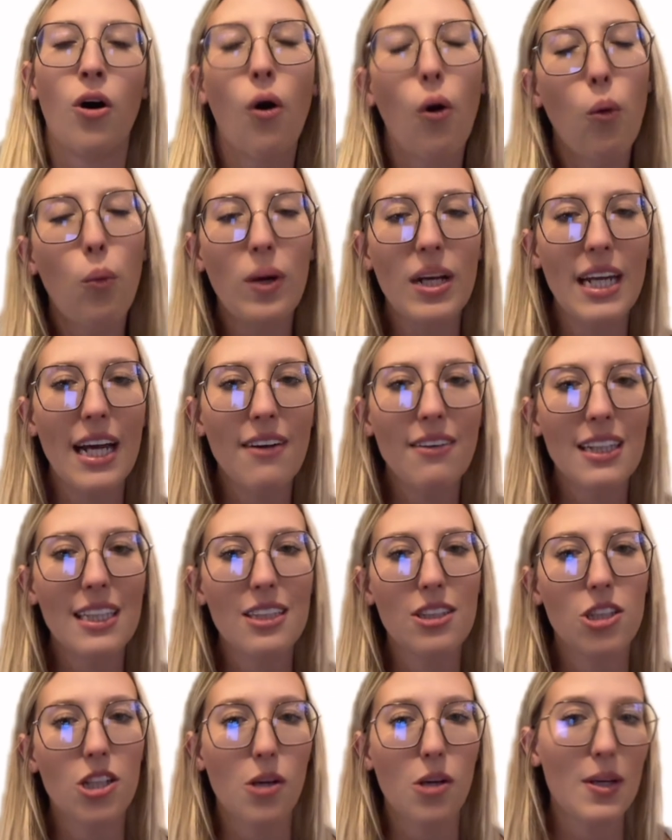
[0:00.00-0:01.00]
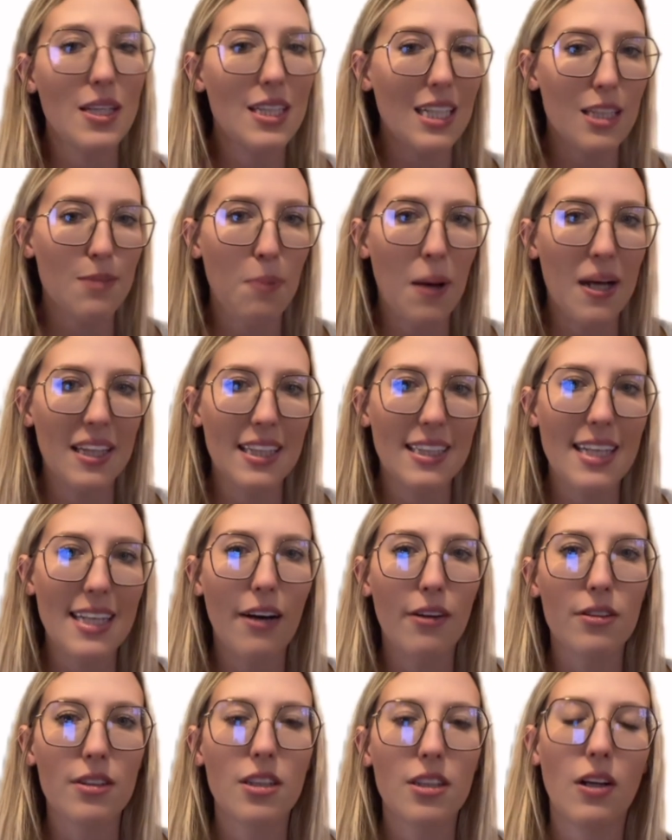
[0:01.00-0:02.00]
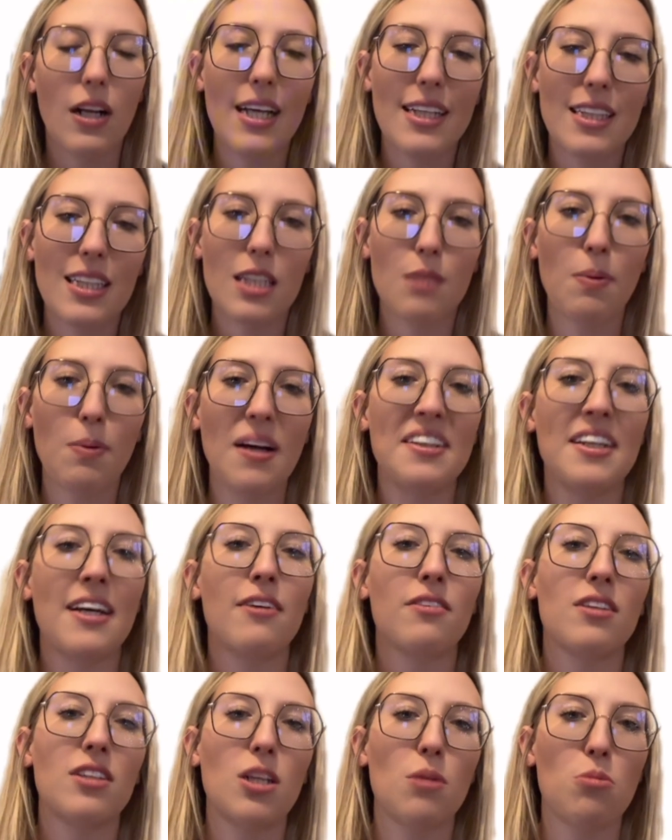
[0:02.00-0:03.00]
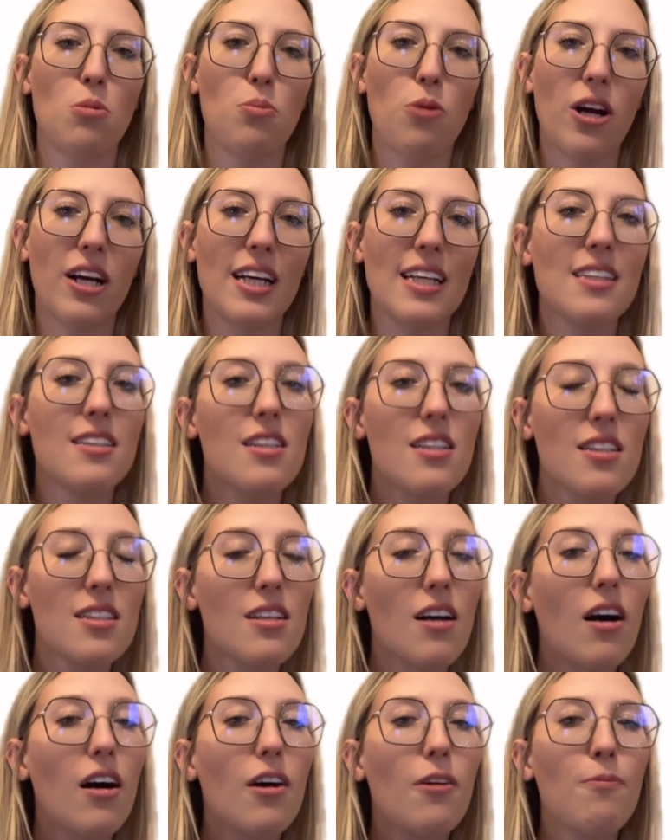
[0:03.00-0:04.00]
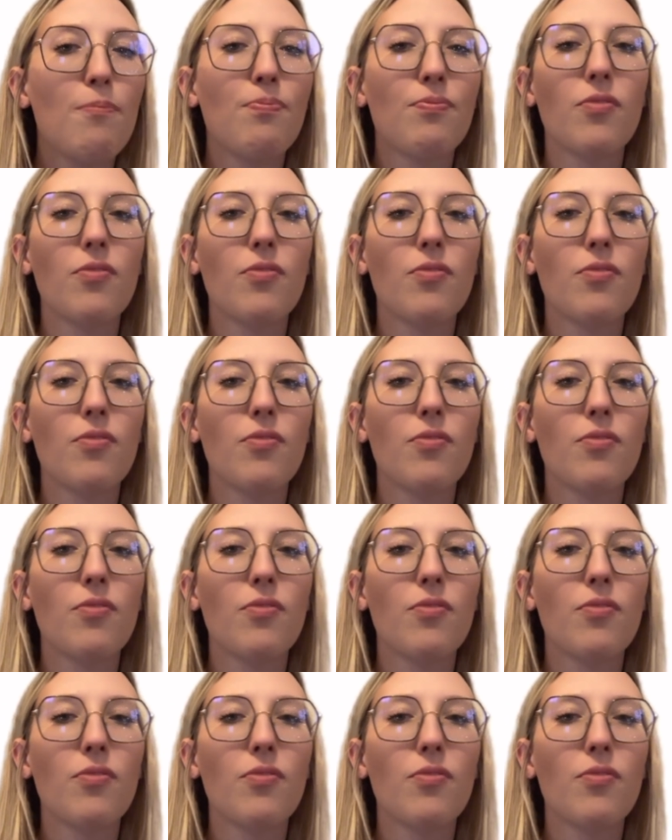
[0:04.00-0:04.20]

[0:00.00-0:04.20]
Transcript: All we now need to do is expand this out. So let's expand out the double brackets to start.